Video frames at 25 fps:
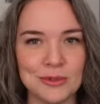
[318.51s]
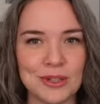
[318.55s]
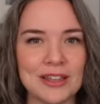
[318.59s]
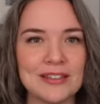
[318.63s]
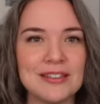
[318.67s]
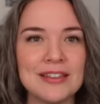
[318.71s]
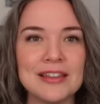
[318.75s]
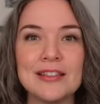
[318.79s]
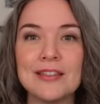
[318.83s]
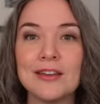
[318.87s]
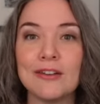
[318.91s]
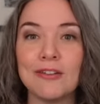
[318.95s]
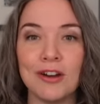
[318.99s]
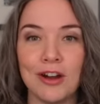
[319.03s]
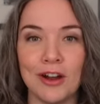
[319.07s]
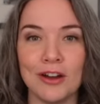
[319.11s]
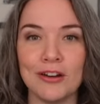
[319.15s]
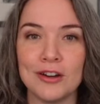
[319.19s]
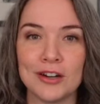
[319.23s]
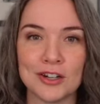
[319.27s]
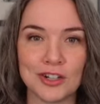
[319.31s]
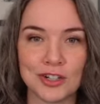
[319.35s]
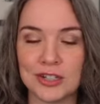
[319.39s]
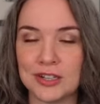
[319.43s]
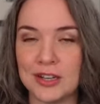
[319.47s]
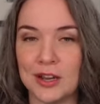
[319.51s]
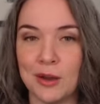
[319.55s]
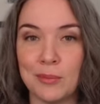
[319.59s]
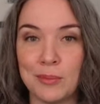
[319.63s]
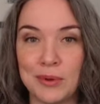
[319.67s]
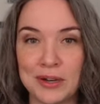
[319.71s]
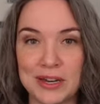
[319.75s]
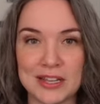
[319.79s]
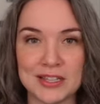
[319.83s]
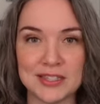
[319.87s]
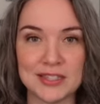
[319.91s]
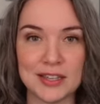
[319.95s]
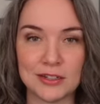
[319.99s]
Well, I think there are actually
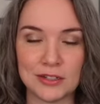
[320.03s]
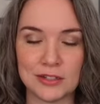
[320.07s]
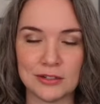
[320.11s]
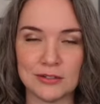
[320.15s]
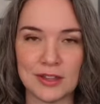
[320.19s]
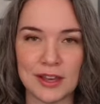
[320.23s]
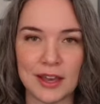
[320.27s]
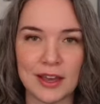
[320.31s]
companies that do